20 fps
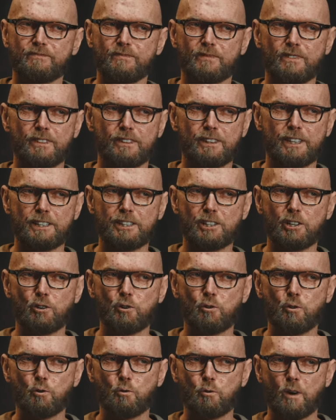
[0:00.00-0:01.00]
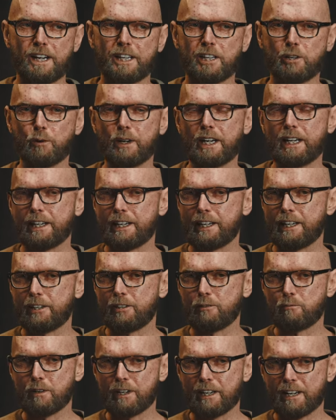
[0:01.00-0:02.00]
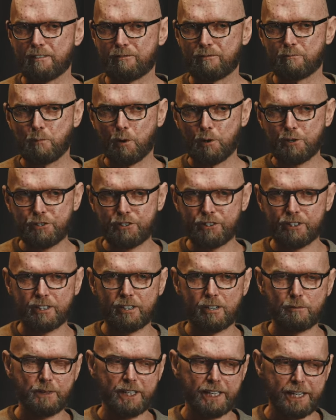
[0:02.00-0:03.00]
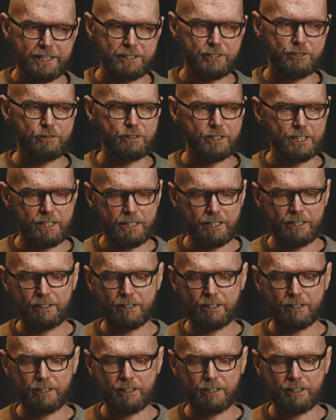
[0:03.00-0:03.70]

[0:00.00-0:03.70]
then quite quickly you would have moisture coming into the